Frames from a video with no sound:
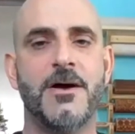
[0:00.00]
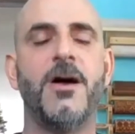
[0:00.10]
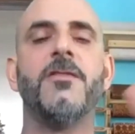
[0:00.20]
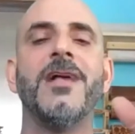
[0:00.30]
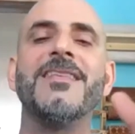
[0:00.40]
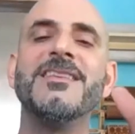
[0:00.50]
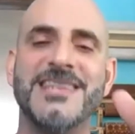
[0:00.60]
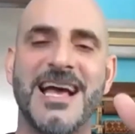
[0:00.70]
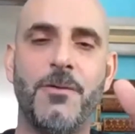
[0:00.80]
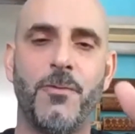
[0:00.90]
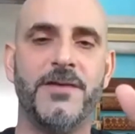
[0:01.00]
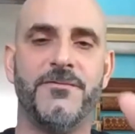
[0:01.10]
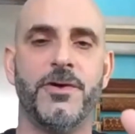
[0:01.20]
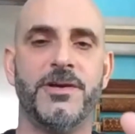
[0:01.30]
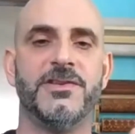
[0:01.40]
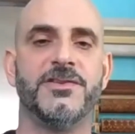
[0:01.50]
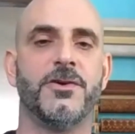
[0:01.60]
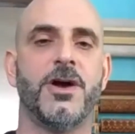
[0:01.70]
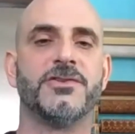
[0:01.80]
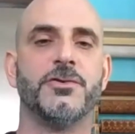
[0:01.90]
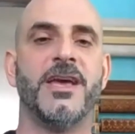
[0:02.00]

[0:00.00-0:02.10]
lot of these non-white voices are also